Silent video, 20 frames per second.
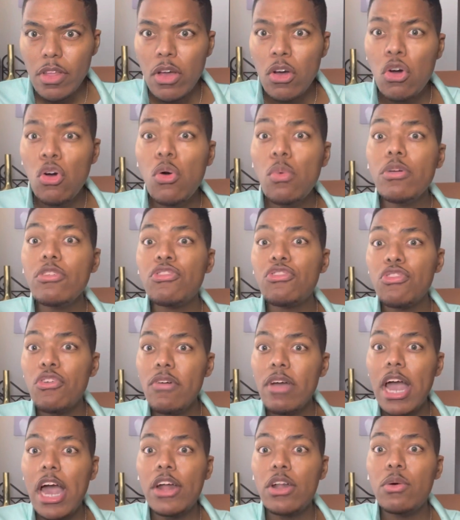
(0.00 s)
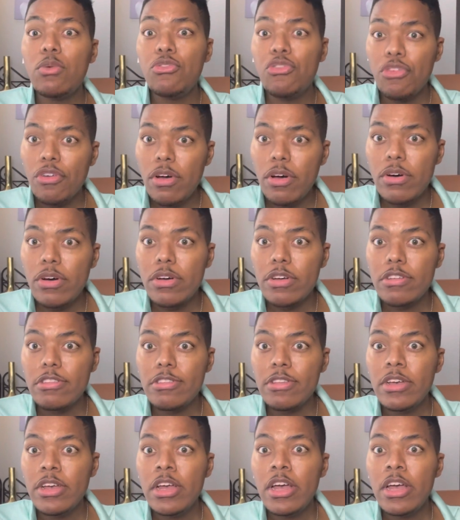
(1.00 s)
who was strung out on drugs,